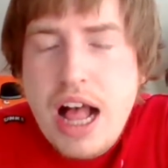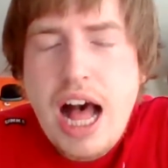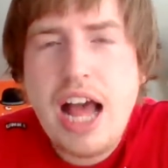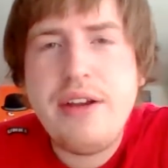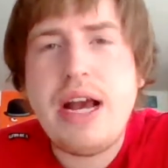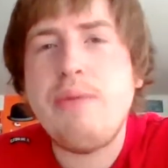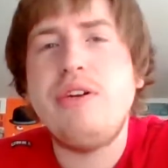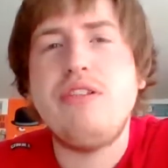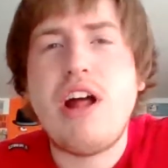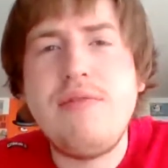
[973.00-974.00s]
I would
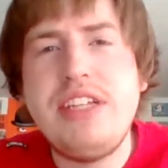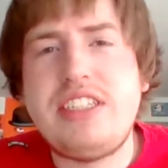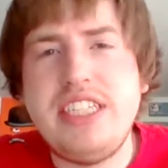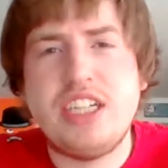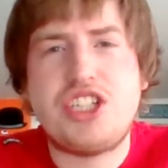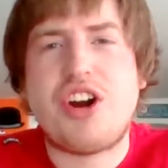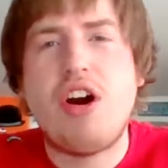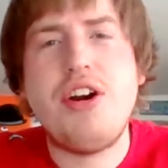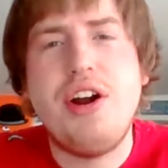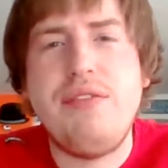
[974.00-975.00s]
love to see a
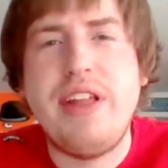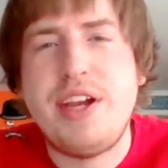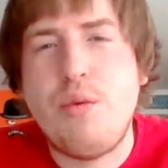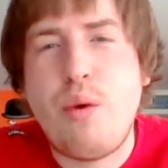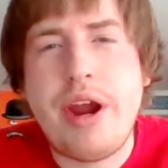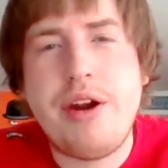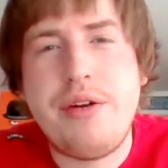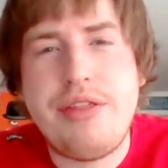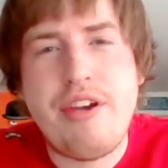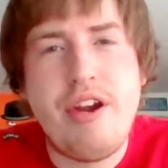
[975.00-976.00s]
chart of like
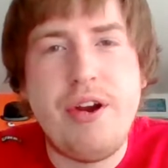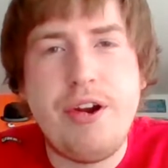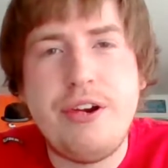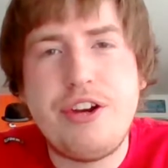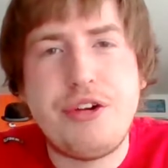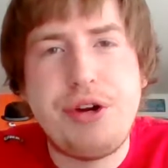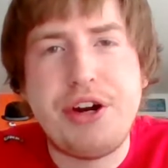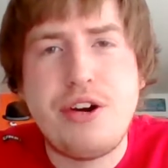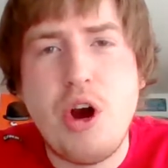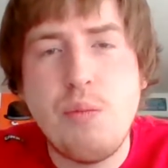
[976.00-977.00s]
where their
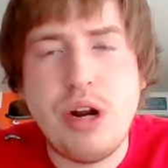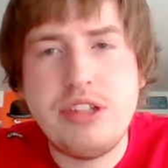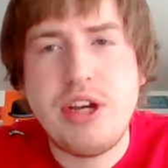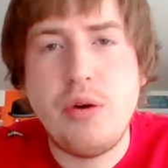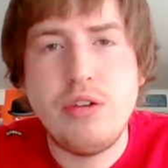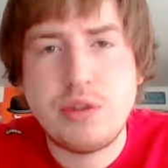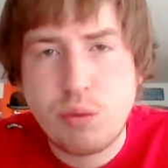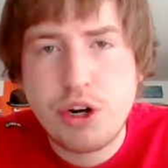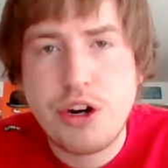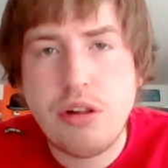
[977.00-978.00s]
career home run totals
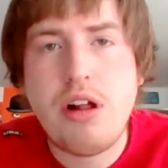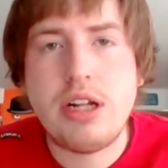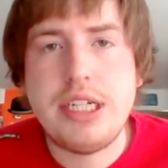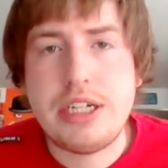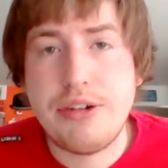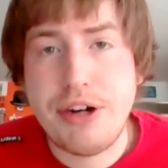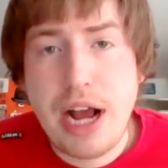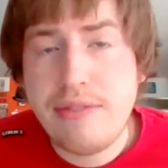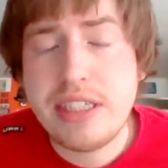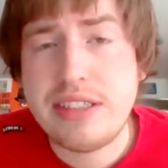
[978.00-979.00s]
were along their career.
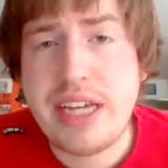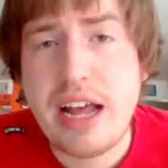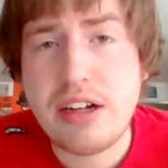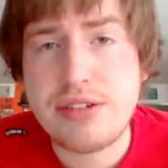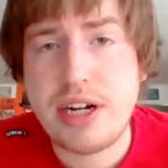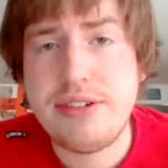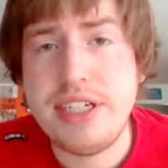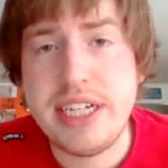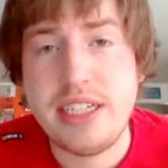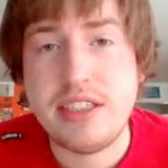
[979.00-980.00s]
Obviously, Alex
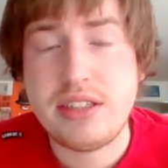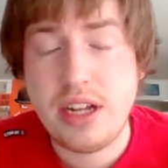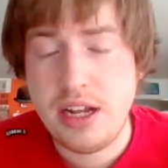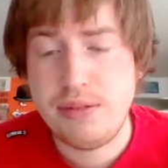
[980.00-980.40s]
Rodriguez